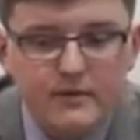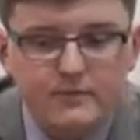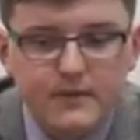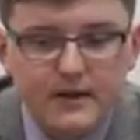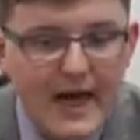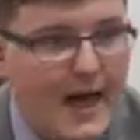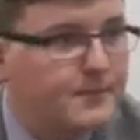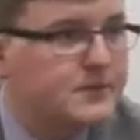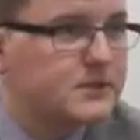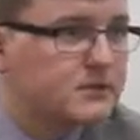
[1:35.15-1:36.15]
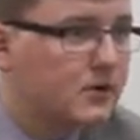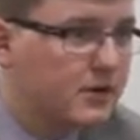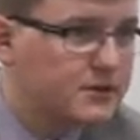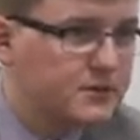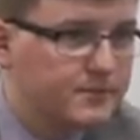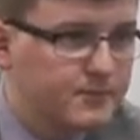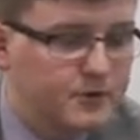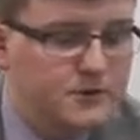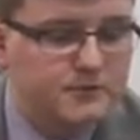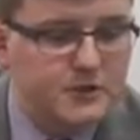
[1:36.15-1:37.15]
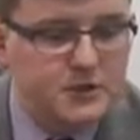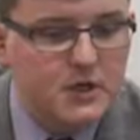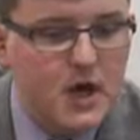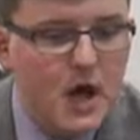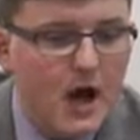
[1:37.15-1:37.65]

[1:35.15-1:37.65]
the LEPs across the region.